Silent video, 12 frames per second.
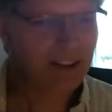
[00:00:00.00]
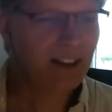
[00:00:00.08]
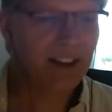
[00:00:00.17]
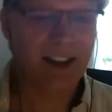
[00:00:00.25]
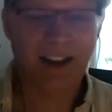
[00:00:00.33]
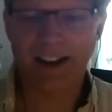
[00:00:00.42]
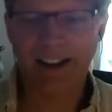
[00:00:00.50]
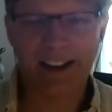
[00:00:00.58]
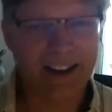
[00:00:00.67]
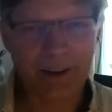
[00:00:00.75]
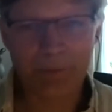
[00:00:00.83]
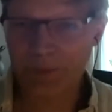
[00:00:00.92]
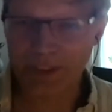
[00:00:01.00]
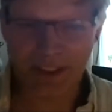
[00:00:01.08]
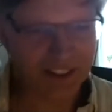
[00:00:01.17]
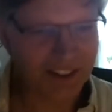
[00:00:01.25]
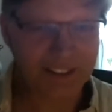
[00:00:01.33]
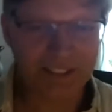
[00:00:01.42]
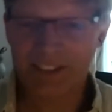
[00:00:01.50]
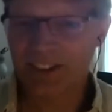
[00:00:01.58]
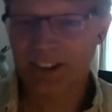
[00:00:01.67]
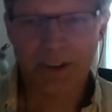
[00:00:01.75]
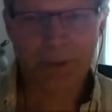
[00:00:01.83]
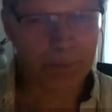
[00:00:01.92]
I am the
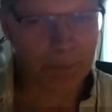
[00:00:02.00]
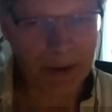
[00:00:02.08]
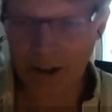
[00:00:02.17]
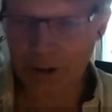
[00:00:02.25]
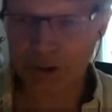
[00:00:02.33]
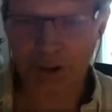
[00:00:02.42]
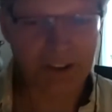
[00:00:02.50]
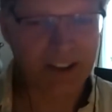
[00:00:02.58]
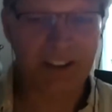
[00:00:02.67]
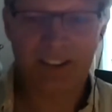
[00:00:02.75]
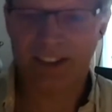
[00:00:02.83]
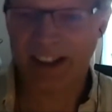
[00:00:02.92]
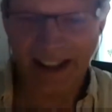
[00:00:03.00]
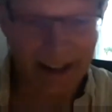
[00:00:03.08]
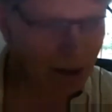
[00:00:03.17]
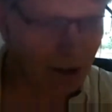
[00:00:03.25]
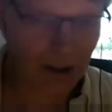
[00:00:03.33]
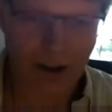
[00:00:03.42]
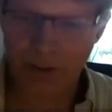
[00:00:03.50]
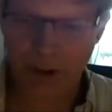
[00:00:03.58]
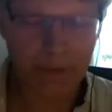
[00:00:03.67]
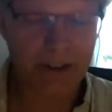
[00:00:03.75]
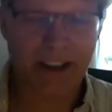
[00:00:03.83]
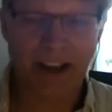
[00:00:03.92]
manager, the head of
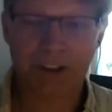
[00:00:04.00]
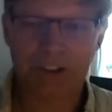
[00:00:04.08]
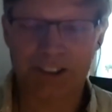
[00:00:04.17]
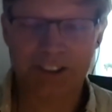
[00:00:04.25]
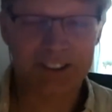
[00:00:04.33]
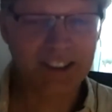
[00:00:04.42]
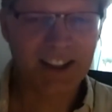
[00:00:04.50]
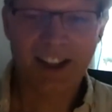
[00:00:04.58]
communications.